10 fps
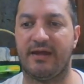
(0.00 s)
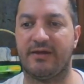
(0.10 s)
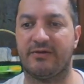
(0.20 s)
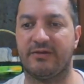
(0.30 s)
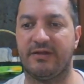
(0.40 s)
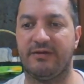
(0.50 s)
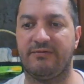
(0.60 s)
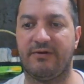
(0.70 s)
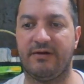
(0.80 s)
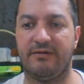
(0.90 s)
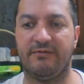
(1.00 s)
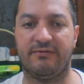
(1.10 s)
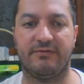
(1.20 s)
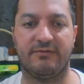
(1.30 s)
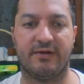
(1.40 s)
on
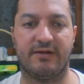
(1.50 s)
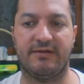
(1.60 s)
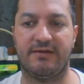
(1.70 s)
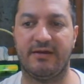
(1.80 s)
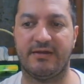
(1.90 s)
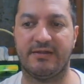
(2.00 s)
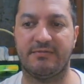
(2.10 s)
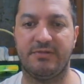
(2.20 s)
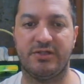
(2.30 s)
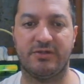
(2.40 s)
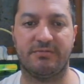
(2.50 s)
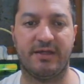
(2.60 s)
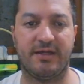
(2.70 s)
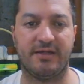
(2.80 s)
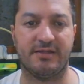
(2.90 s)
e5, knight takes, bishop
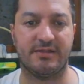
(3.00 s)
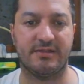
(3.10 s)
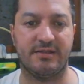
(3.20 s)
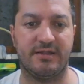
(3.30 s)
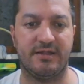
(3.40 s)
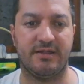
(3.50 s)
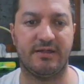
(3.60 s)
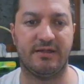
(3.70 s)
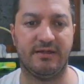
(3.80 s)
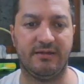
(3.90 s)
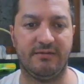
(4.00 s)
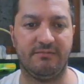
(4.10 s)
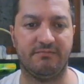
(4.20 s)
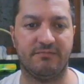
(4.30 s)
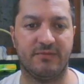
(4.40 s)
takes, and
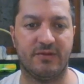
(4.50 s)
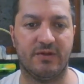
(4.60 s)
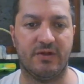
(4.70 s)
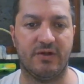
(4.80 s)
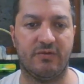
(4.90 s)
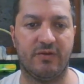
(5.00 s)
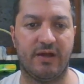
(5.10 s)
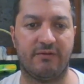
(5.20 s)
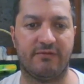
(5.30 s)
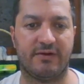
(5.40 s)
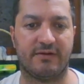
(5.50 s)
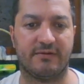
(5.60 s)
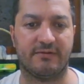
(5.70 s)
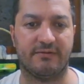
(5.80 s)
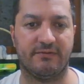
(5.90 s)
we have a
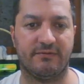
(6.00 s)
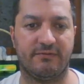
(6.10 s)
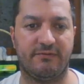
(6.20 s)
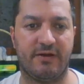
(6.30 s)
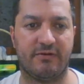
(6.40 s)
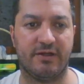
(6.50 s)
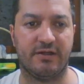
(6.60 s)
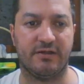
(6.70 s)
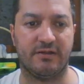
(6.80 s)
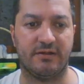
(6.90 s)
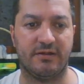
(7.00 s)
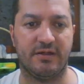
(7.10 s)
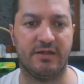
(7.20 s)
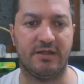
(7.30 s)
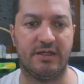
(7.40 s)
very
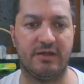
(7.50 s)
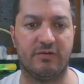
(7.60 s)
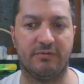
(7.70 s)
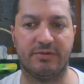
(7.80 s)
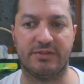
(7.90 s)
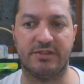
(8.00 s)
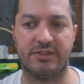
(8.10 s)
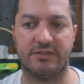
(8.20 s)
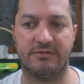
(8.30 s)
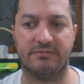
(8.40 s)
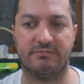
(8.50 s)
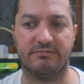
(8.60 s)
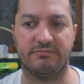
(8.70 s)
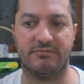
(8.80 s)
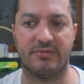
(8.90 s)
equal position,
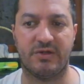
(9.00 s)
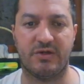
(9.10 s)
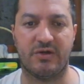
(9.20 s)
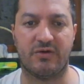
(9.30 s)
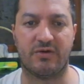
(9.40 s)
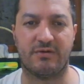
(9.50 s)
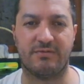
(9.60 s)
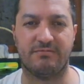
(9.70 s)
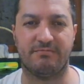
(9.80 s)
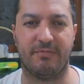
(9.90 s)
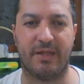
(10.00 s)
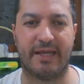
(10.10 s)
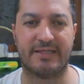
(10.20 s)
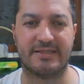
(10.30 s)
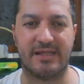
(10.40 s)
or
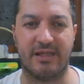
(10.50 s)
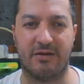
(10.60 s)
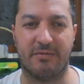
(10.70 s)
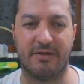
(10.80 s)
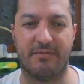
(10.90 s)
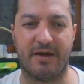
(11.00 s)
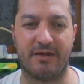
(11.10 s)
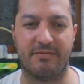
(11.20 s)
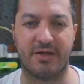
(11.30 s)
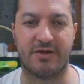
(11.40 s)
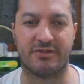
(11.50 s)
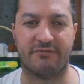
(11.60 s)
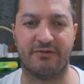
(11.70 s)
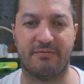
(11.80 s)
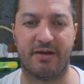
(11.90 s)
black is a little bit better because
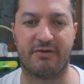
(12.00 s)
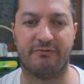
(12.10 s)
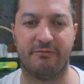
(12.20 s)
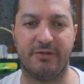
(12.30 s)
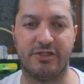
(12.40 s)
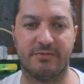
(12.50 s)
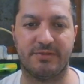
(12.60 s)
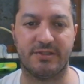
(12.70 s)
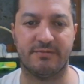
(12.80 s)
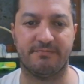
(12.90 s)
of the pair of bishops.